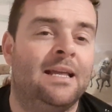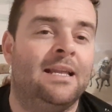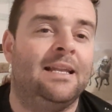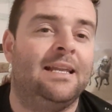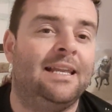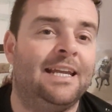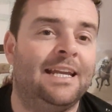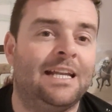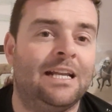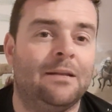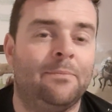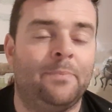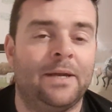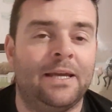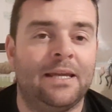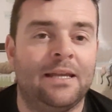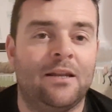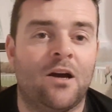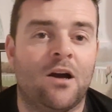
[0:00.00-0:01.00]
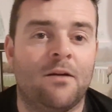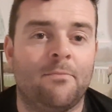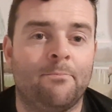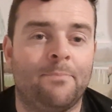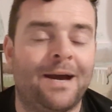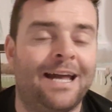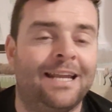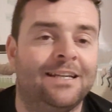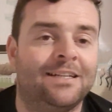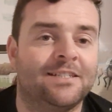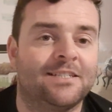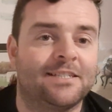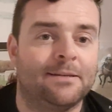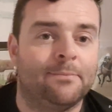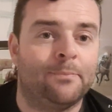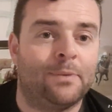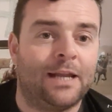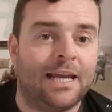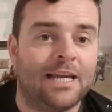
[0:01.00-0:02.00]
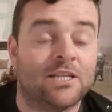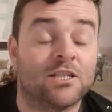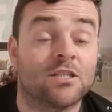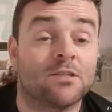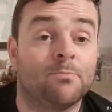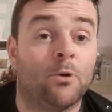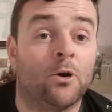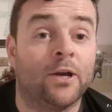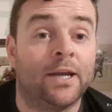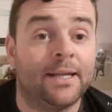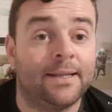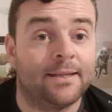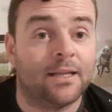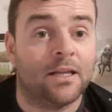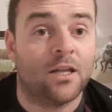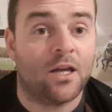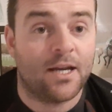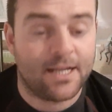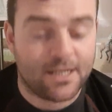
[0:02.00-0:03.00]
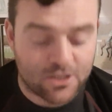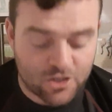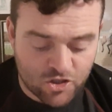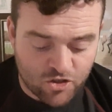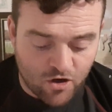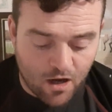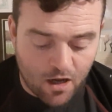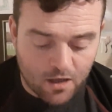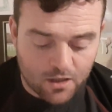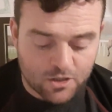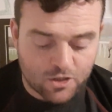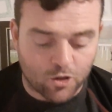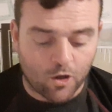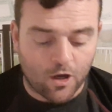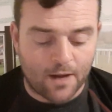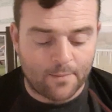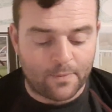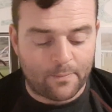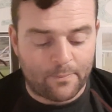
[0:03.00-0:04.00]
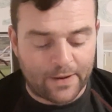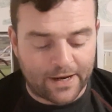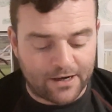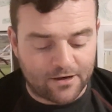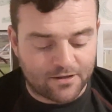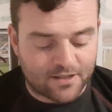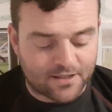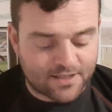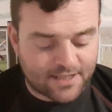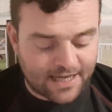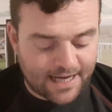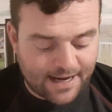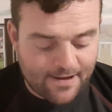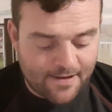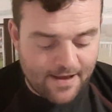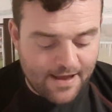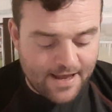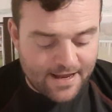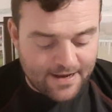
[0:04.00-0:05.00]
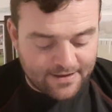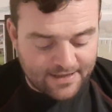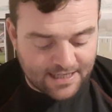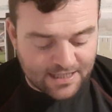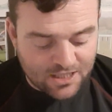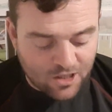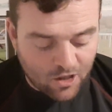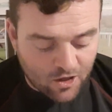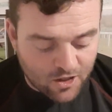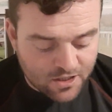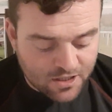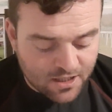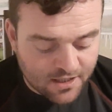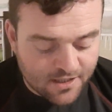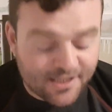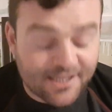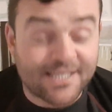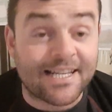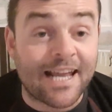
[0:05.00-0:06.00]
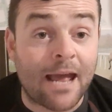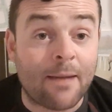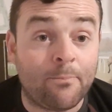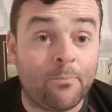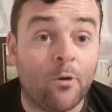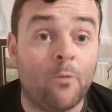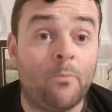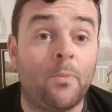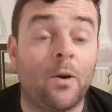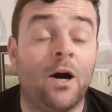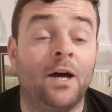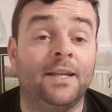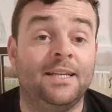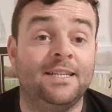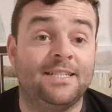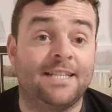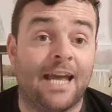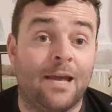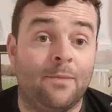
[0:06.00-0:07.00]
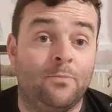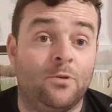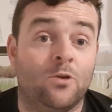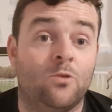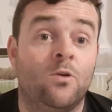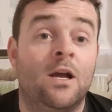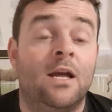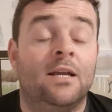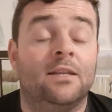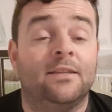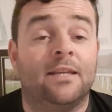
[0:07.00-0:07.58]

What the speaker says: Little bit unbalanced in places, but hit the line strong. So I'm prepared to say this horse can step up on his debut.